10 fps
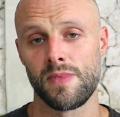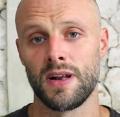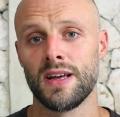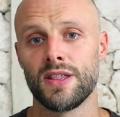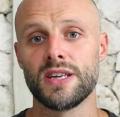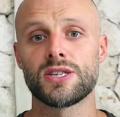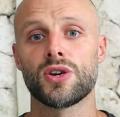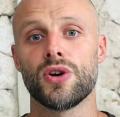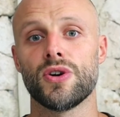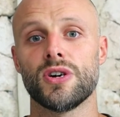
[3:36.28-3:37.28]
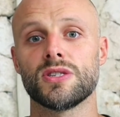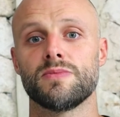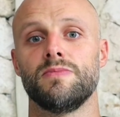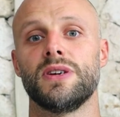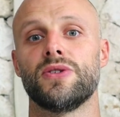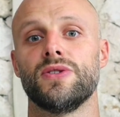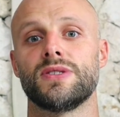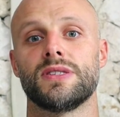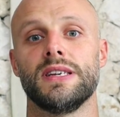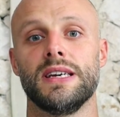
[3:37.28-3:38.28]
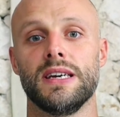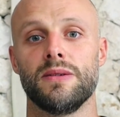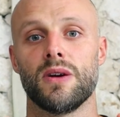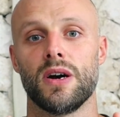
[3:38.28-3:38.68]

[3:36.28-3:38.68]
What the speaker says: This occurs because the